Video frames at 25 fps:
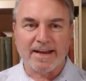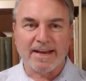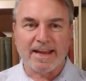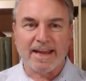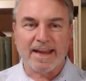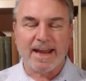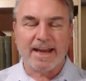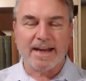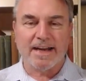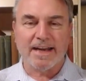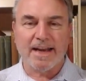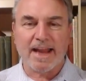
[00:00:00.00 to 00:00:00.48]
They
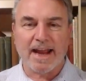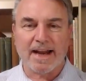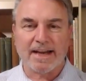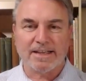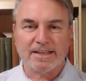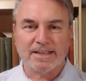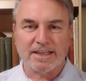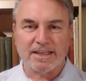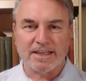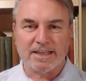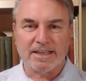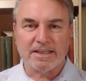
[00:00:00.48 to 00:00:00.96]
get
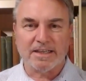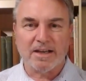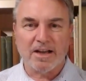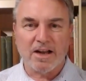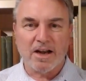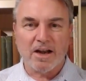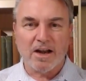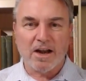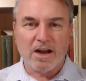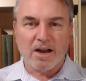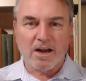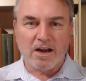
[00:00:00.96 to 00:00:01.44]
elected,
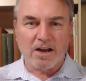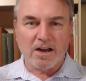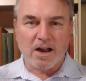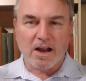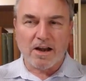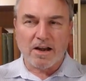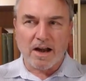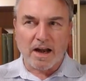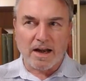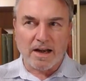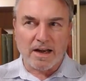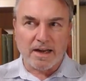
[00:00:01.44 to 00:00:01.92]

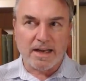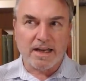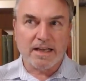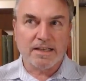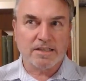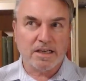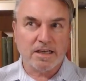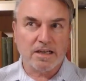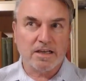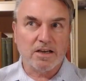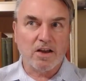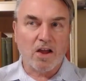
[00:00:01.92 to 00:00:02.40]
at
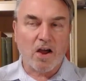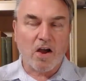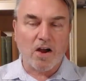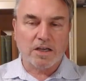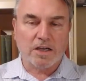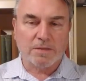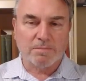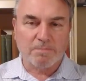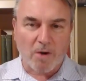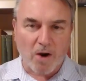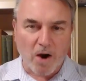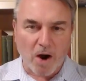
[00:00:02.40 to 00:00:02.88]
least in
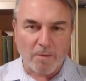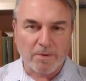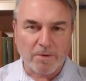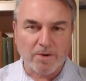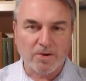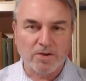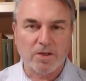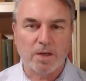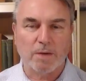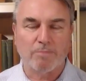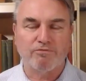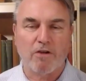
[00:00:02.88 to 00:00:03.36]
large part
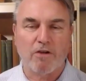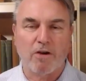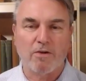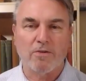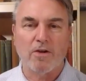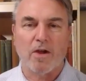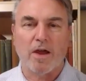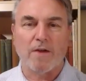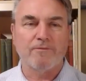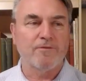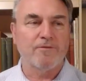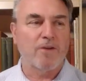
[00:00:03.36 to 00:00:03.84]
because of the
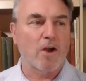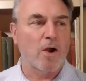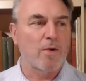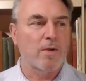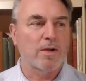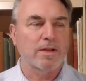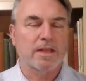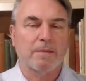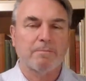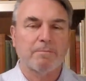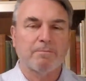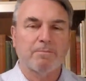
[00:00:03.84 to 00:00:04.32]
pro-life
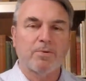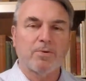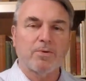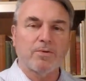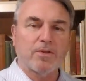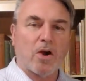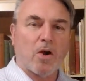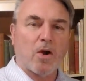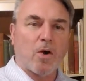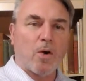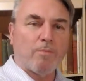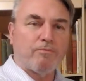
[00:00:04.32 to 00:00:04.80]
vote, and then put
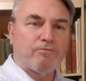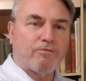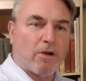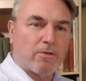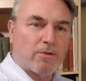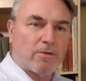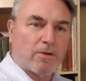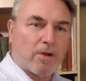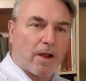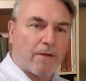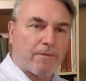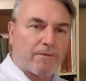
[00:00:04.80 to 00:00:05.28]
the whole
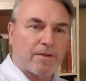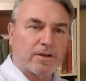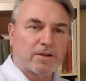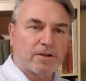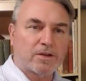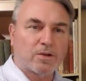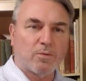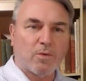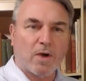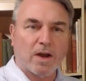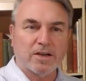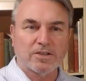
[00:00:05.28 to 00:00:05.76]
pro-life thing
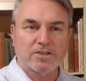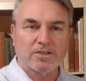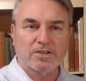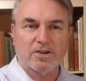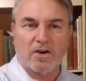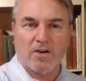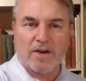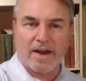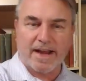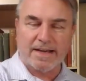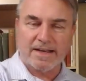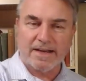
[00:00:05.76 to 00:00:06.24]
to one
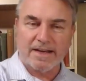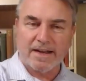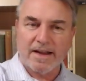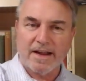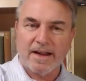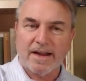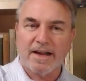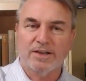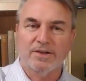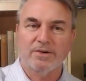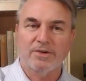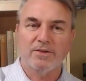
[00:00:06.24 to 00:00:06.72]
side
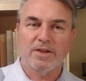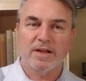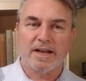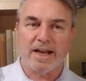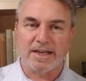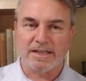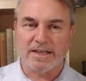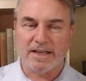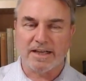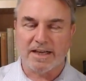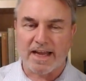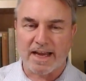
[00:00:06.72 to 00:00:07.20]
till the
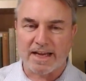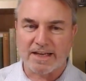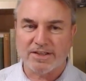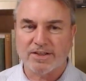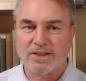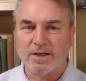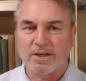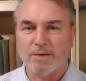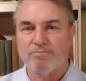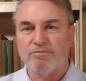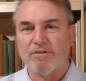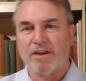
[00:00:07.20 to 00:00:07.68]
next
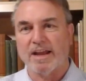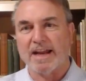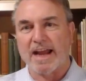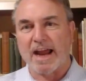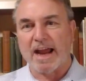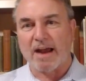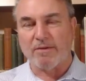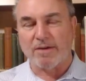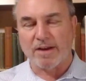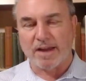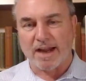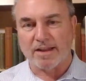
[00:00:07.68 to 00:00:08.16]
election and bring it
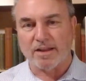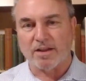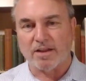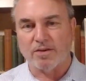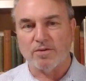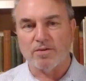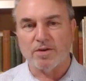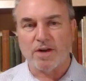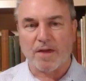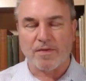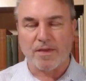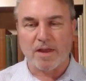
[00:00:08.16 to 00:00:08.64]
out again. They
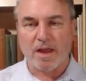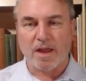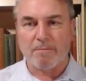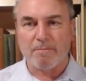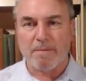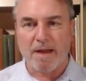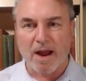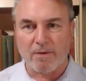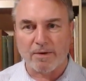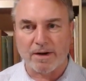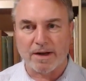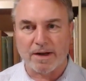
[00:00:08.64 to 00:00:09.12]
do nothing
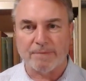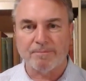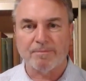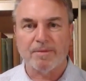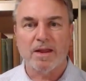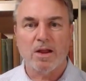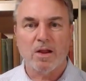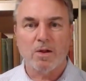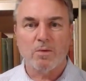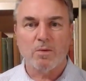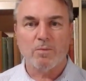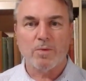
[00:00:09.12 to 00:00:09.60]
about it
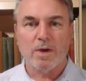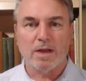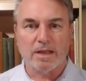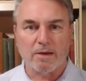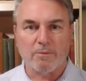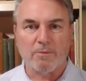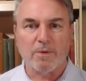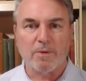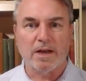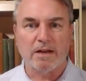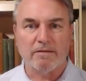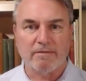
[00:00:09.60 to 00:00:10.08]
when
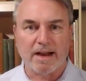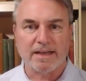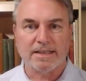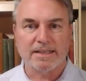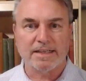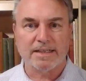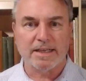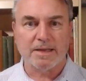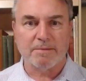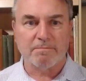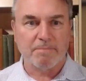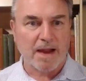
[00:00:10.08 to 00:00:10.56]
they're
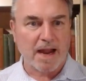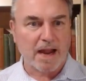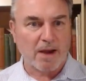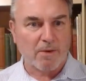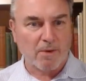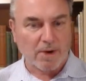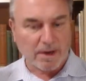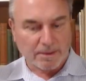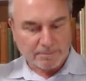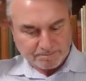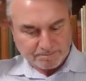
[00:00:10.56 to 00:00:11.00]
actually in power.